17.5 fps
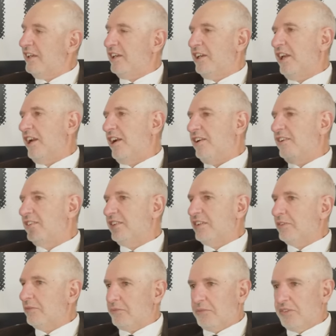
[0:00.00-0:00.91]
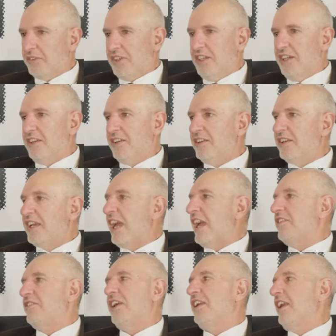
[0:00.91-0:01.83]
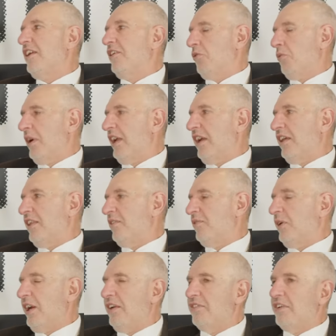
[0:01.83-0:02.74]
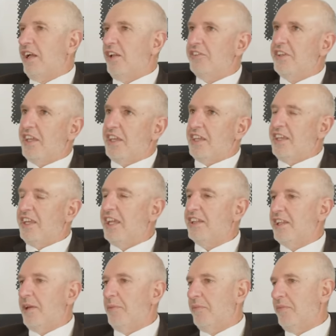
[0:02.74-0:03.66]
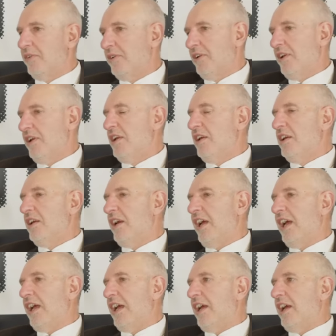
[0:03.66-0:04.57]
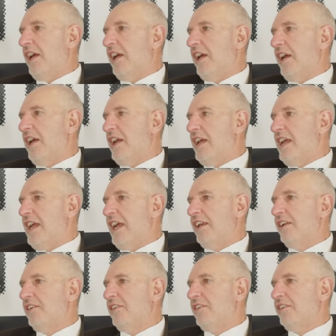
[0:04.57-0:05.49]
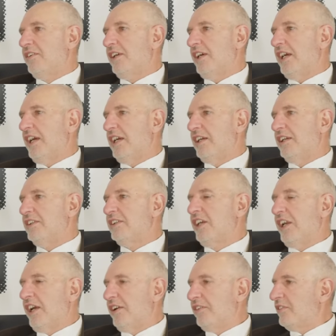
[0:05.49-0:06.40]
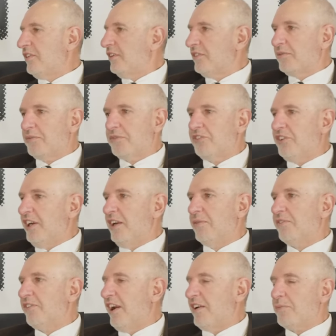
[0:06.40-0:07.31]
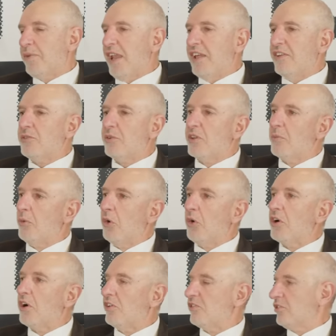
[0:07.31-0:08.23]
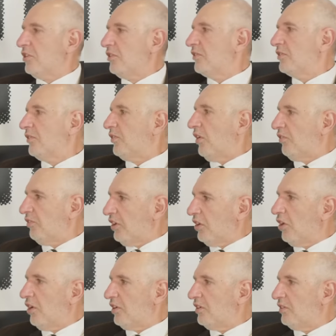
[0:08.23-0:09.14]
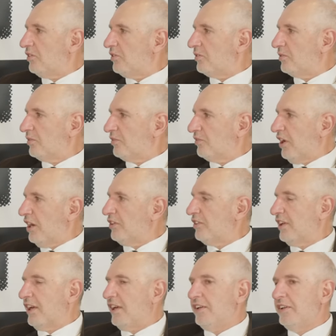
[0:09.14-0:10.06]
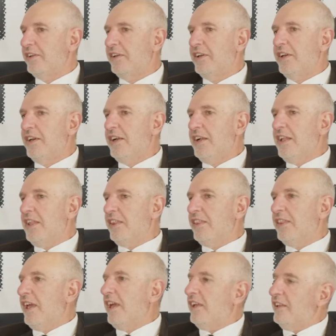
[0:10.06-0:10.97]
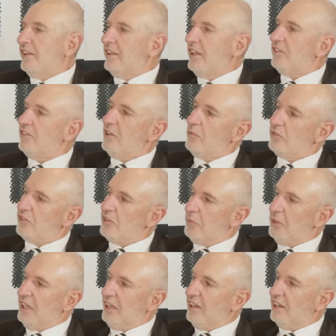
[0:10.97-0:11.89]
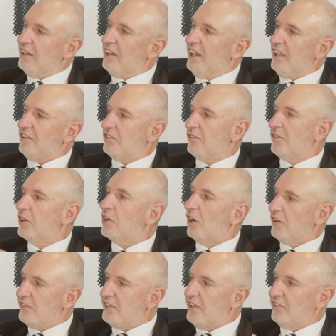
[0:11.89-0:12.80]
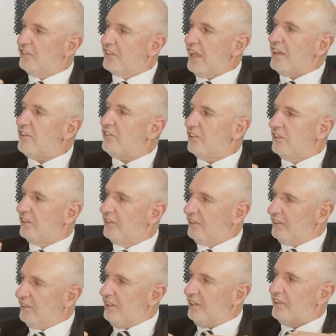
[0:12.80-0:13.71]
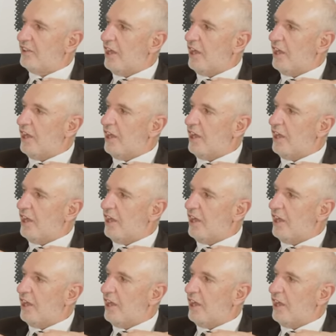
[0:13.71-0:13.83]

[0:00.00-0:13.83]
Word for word: you know, in KZN or wherever else they can get them. And, you know, Freedom Front Plus with a more conservative Afrikaans voter. There seems to be less of a contestation in